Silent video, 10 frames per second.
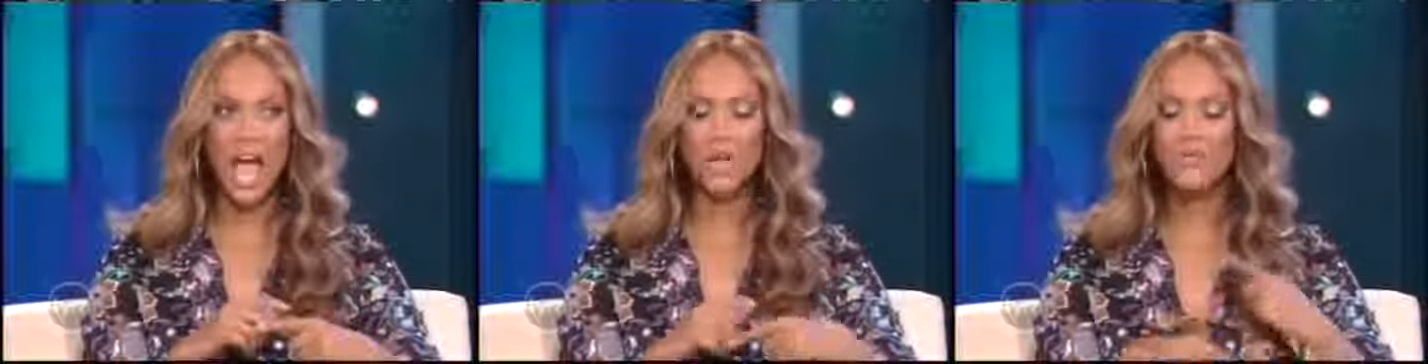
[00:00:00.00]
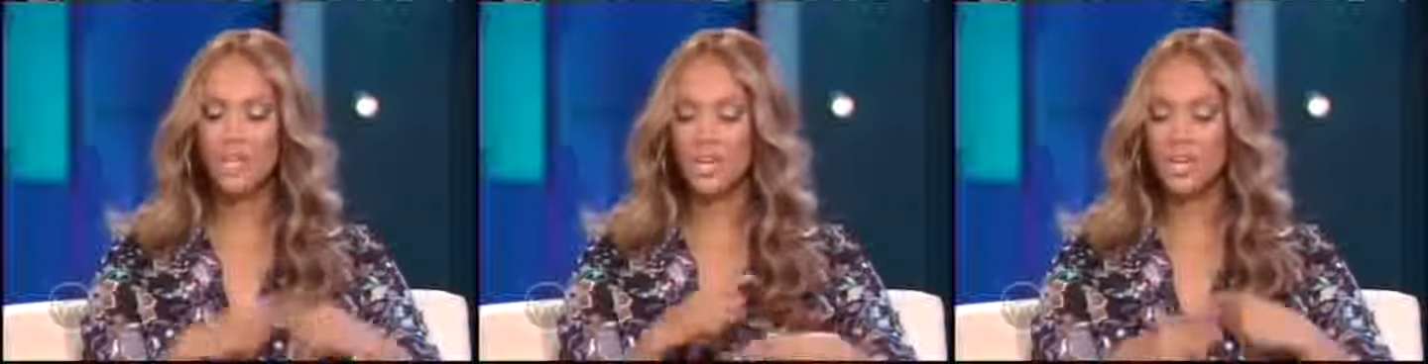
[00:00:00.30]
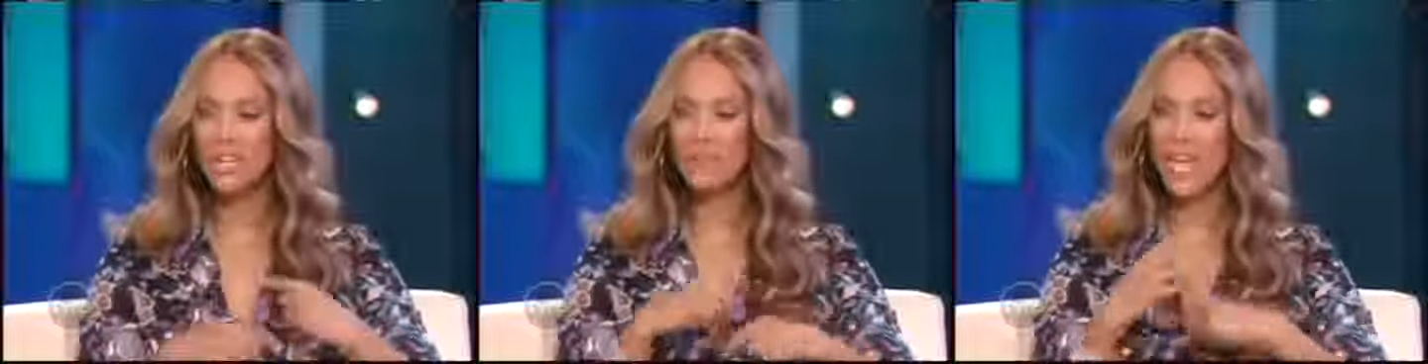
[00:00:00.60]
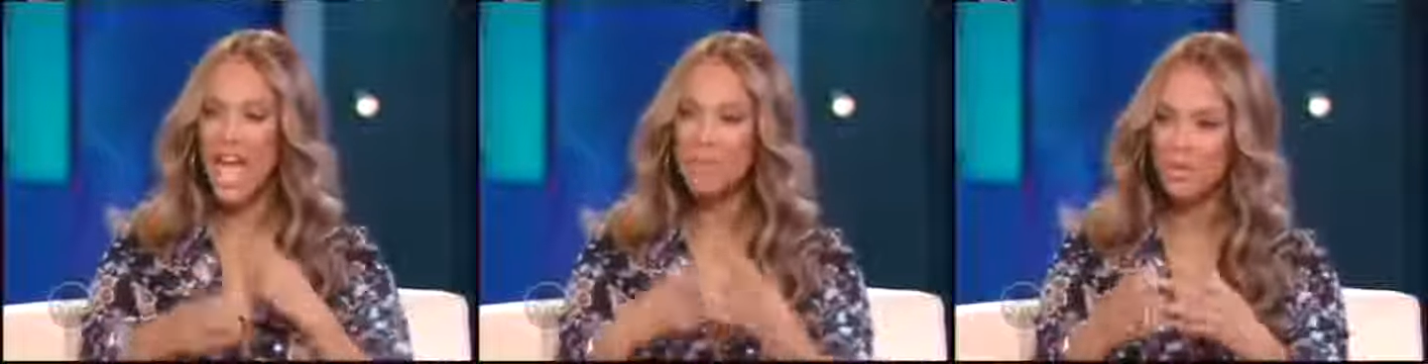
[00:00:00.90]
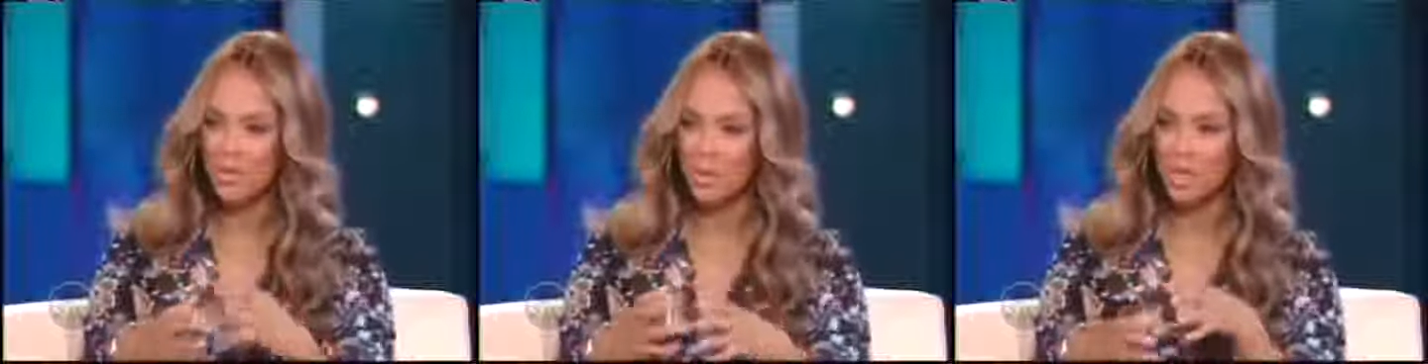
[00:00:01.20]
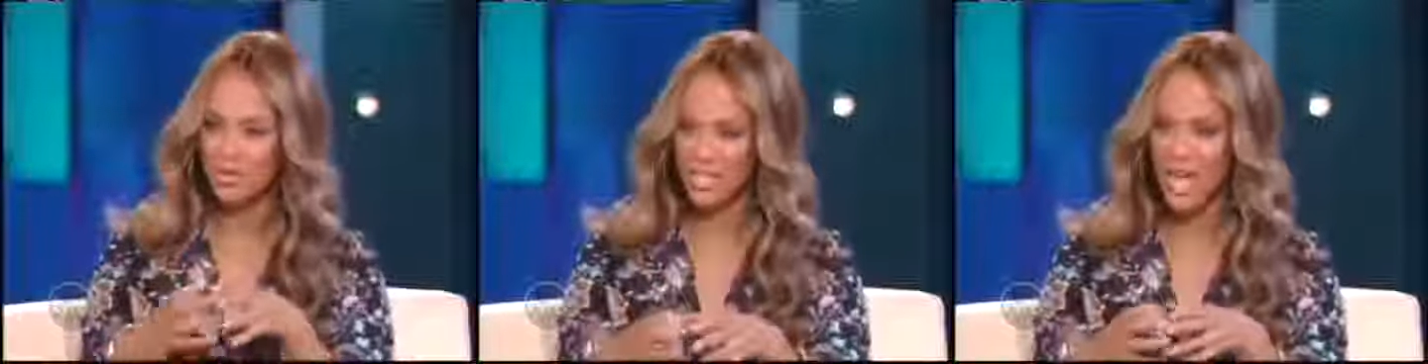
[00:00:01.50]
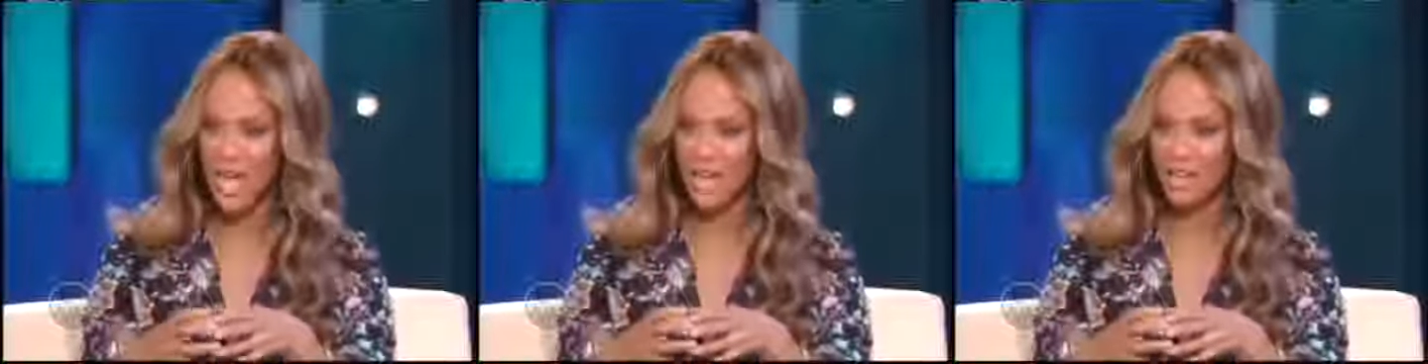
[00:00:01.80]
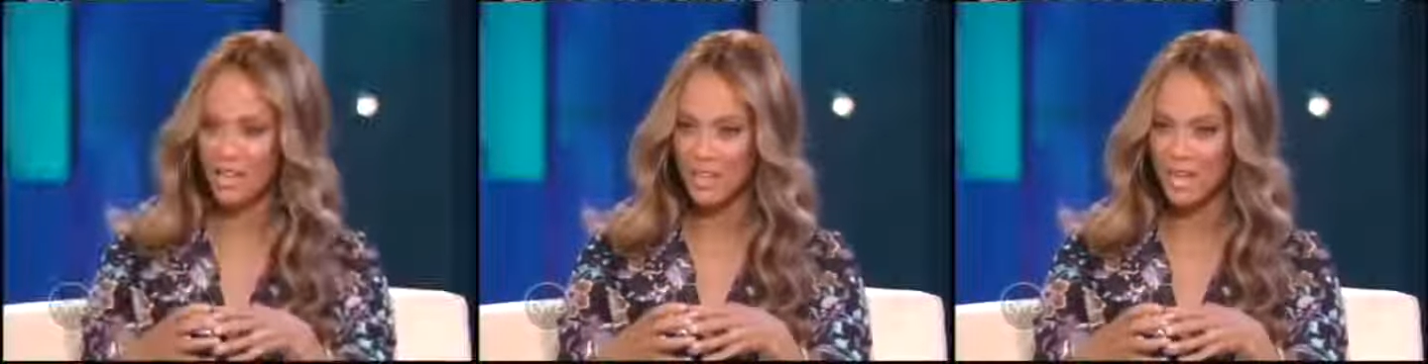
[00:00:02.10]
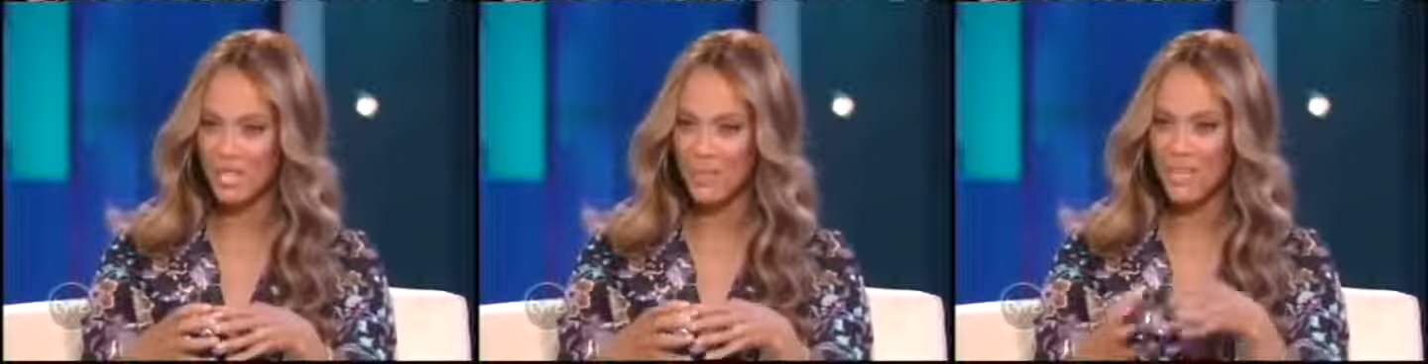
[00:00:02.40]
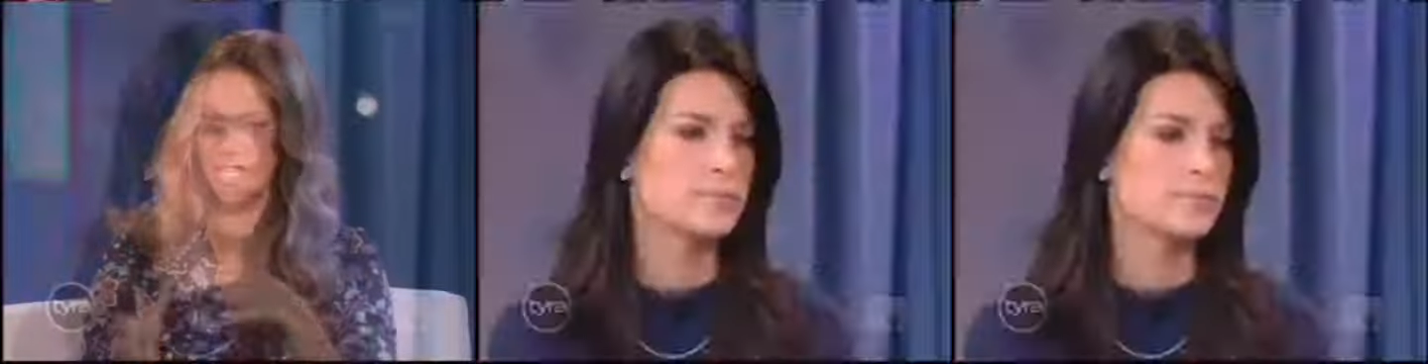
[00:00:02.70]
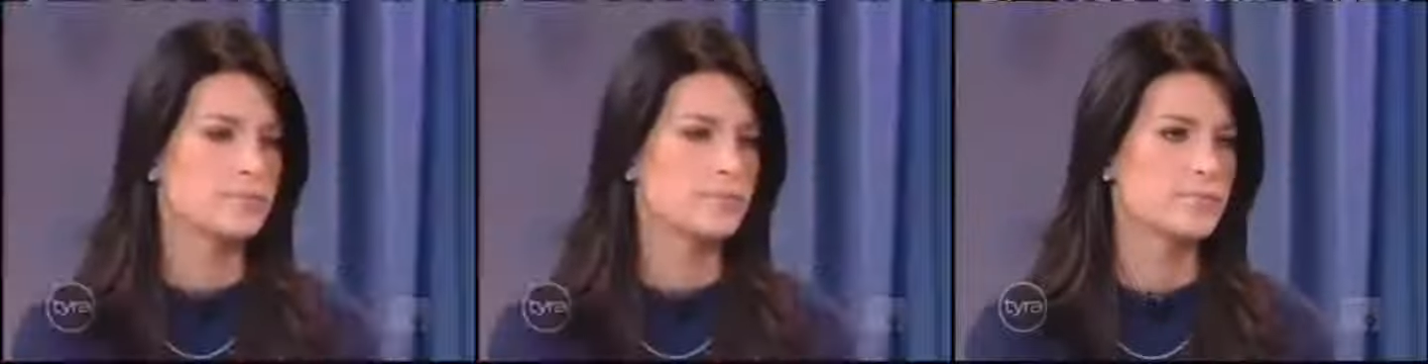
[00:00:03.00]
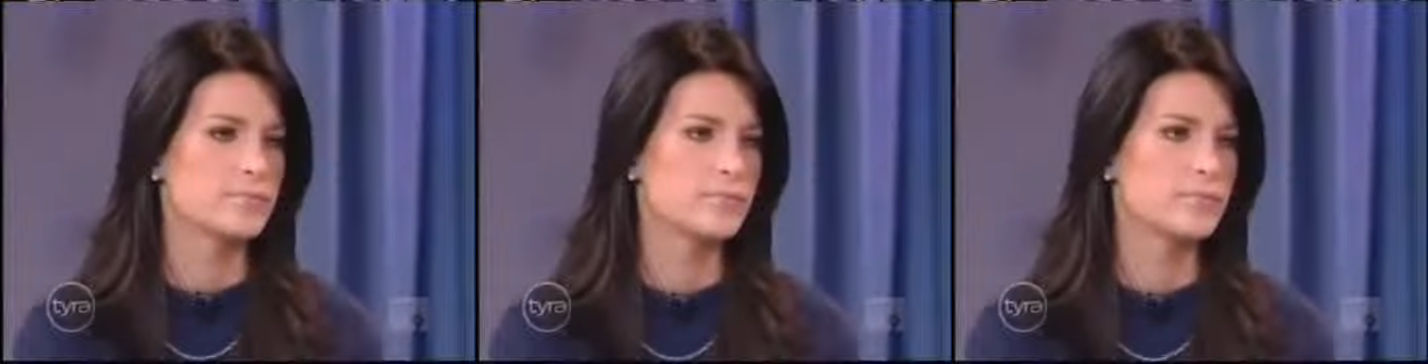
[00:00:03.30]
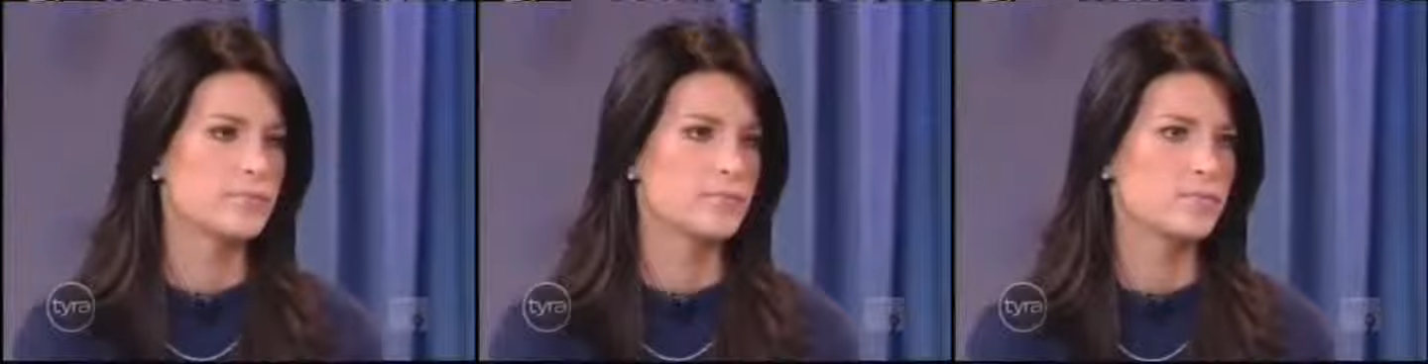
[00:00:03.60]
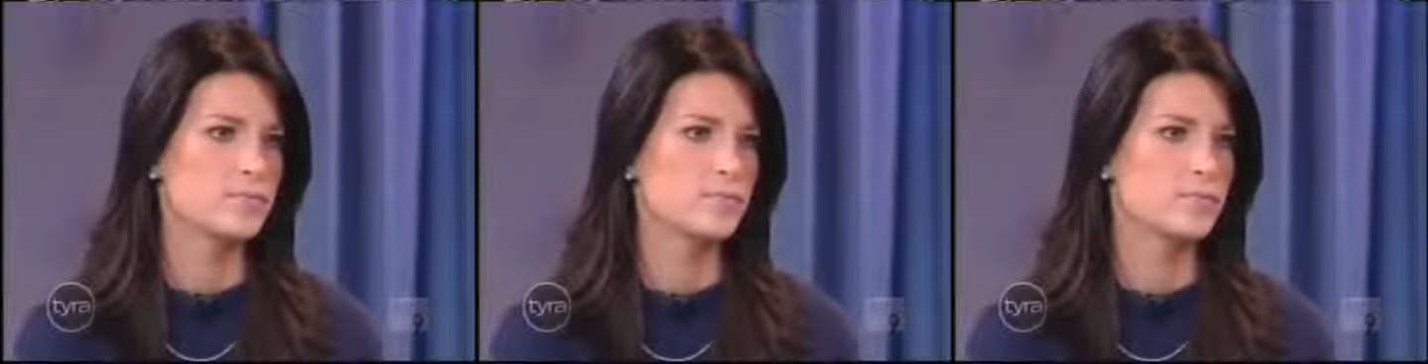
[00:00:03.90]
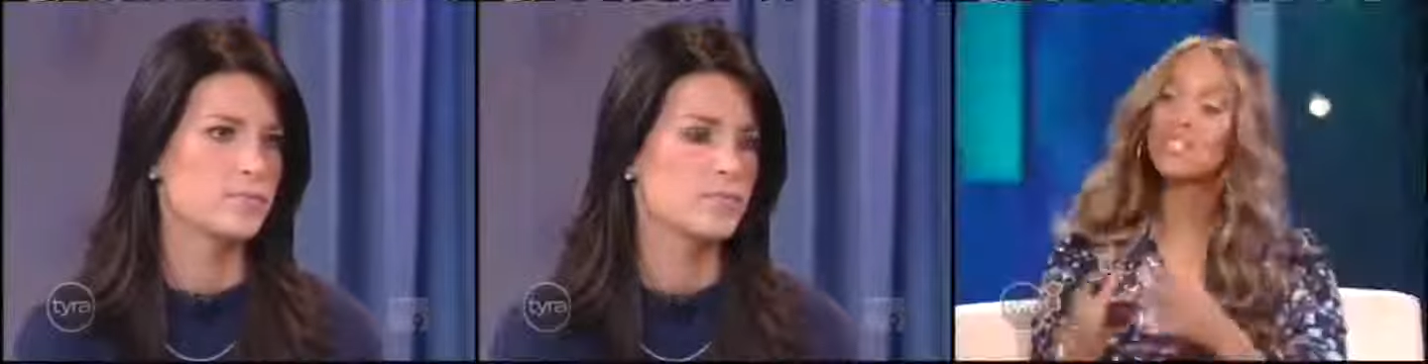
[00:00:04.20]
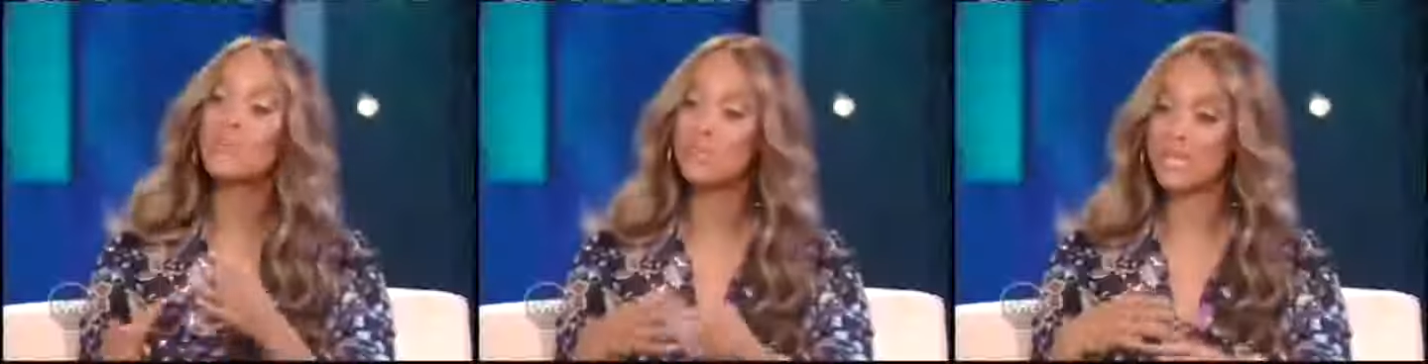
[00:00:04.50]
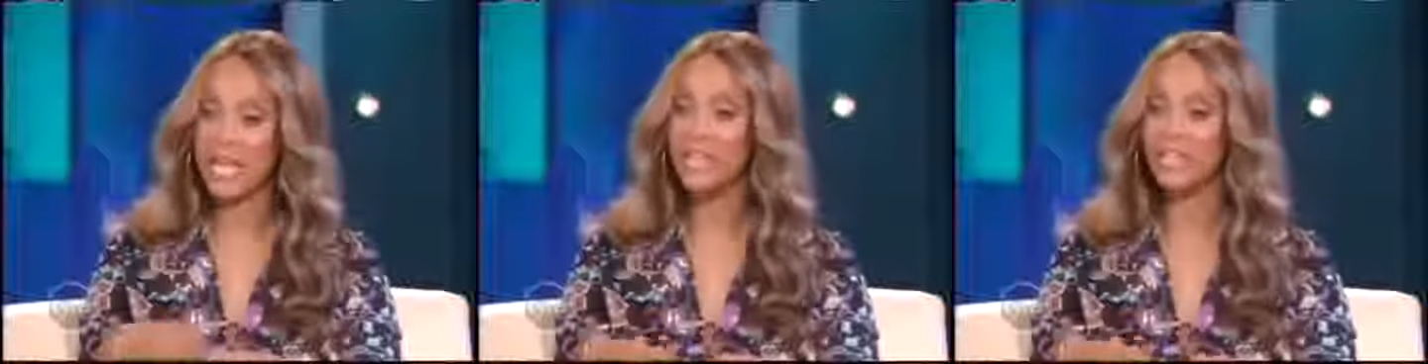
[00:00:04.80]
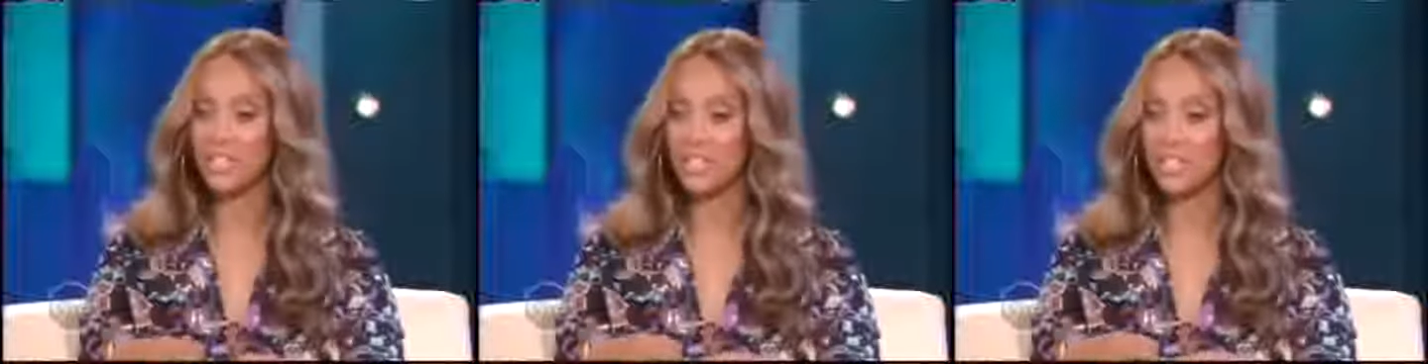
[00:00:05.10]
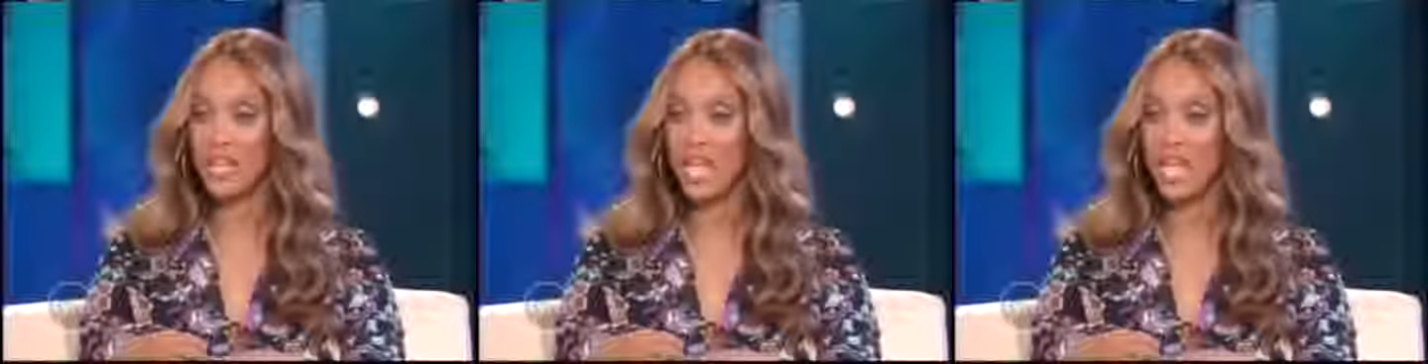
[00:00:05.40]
I don't think you're going to be happy with what you're saying. You understand? Because it is a double standard.